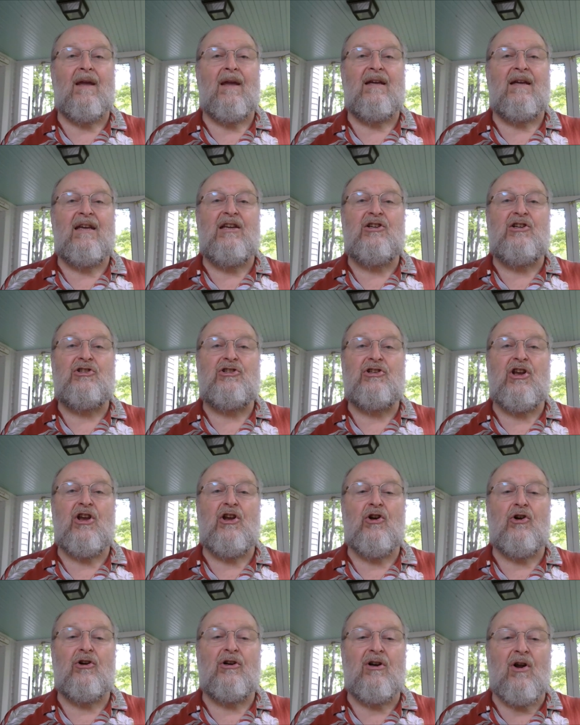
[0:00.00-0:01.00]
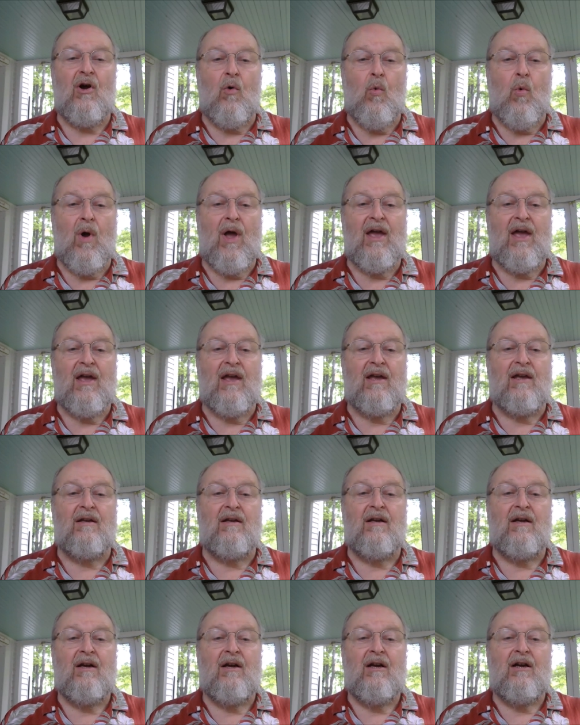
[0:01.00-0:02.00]
He shared a
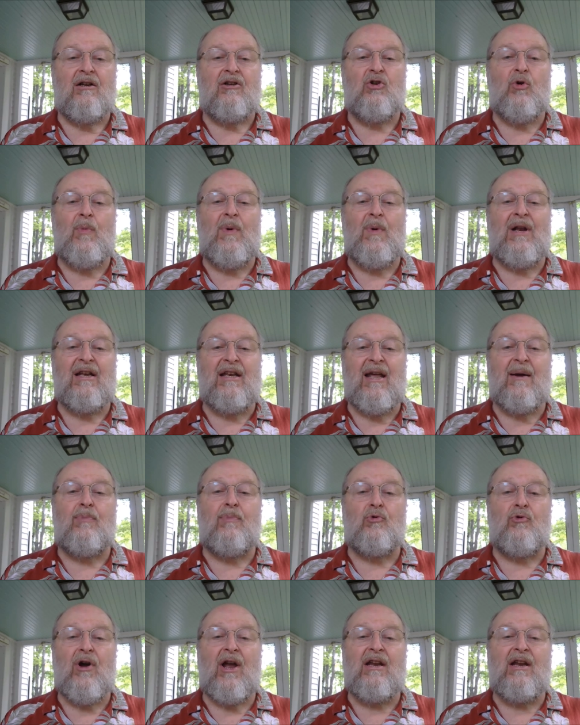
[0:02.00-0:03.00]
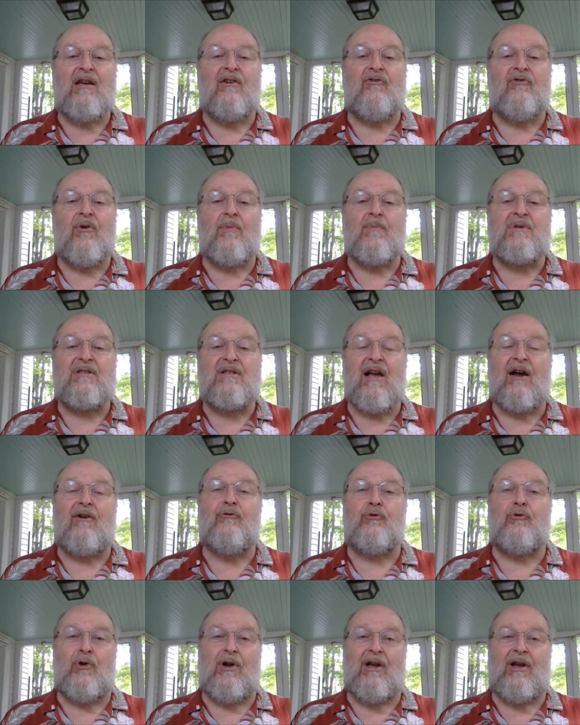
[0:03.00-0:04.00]
way to be liberated from
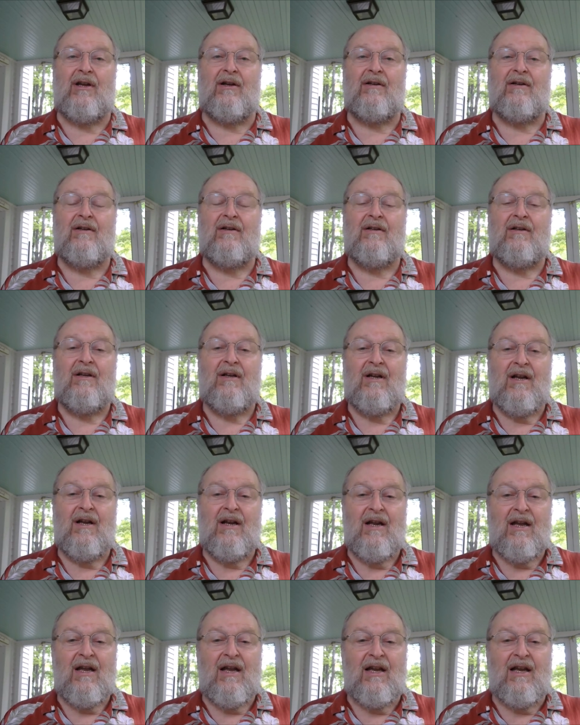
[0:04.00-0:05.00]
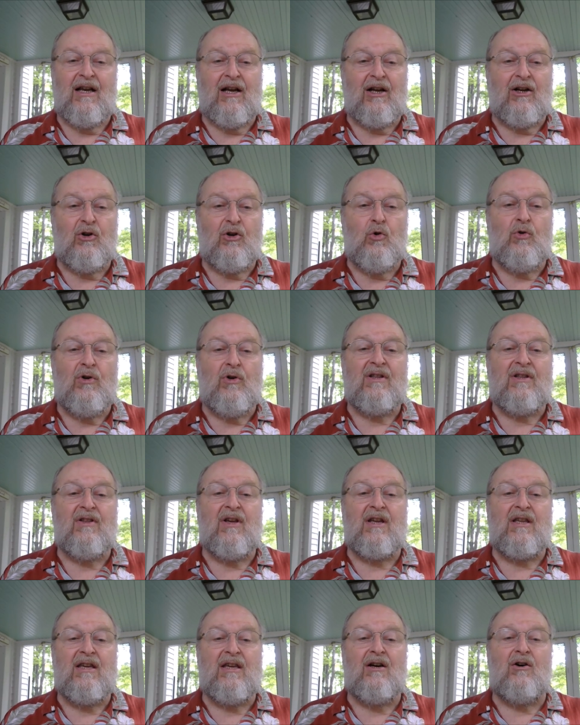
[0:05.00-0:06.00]
suffering, including
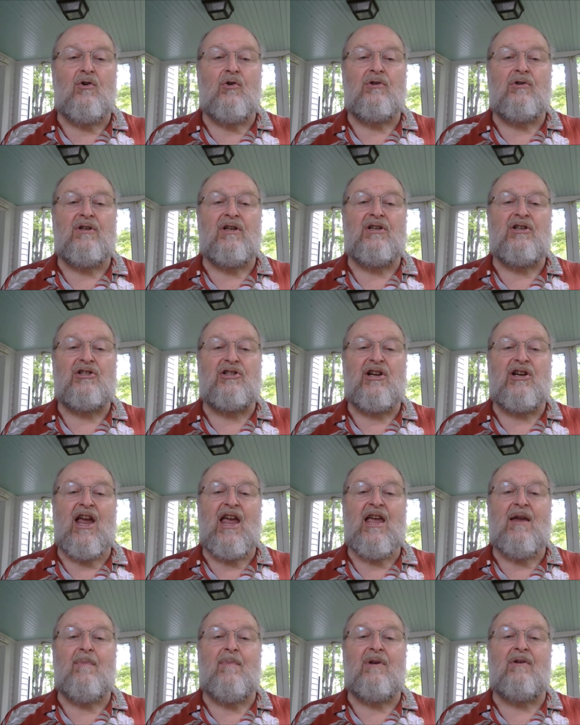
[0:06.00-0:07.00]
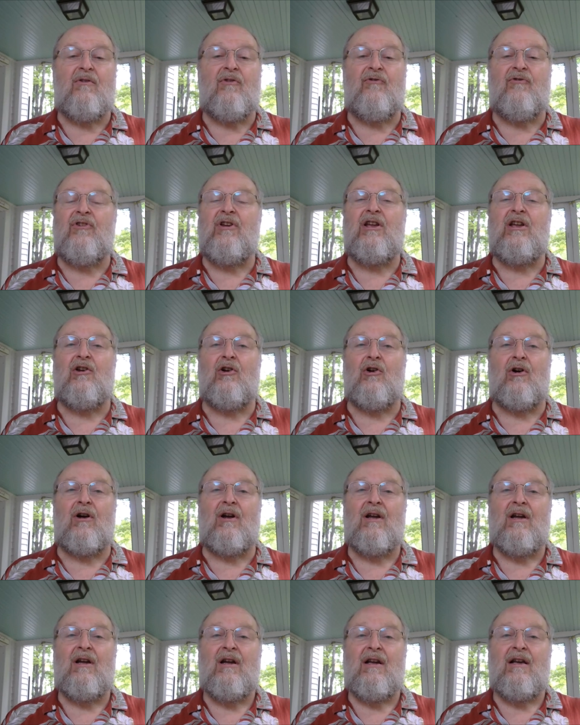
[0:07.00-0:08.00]
the guilt and shame and
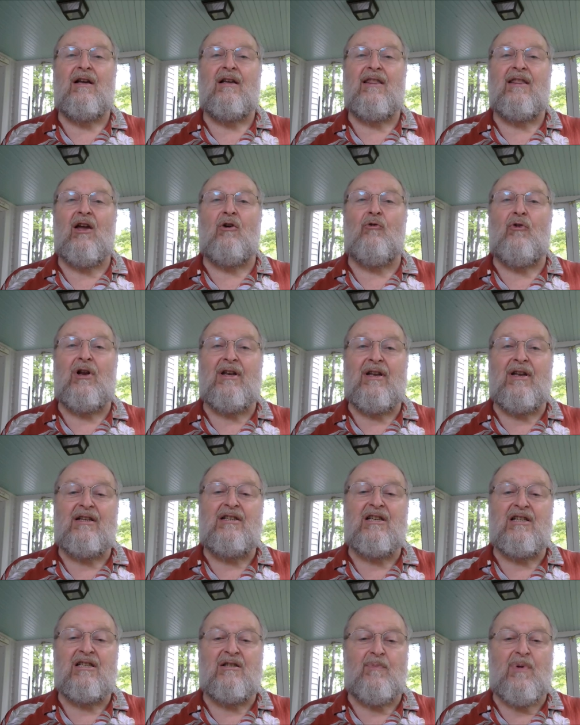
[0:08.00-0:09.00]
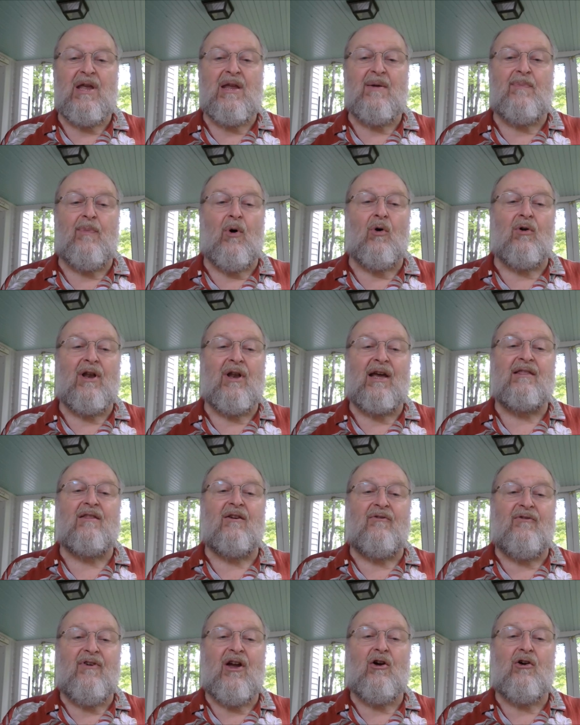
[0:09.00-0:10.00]
fear that religious people like
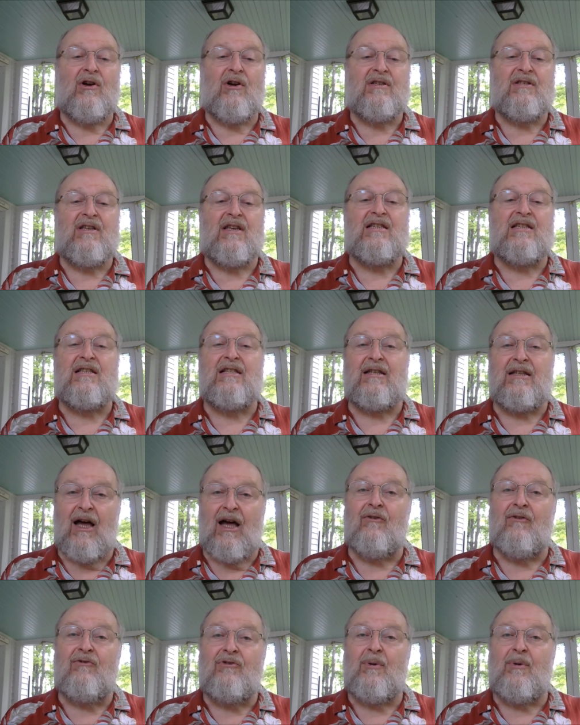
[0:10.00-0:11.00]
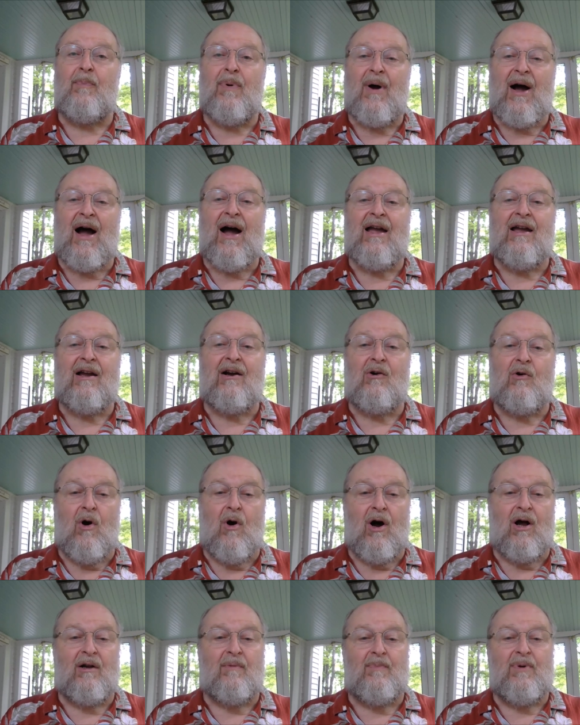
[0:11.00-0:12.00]
the Pharisees love to pile
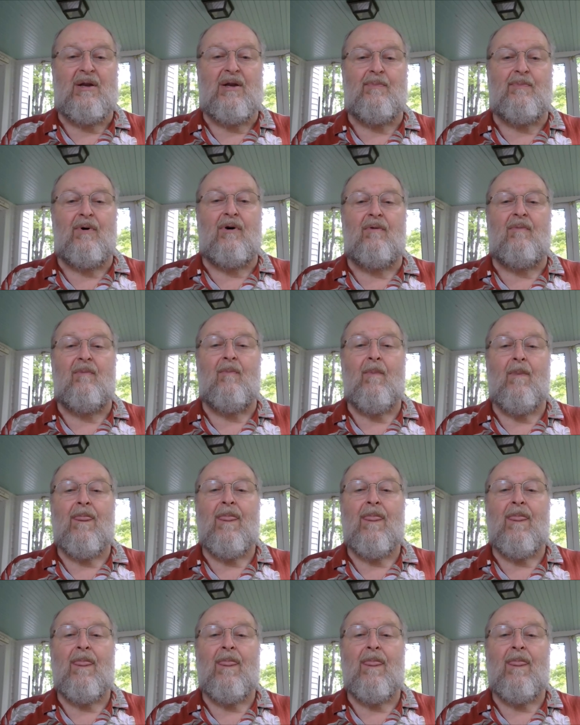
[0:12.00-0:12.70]
on people.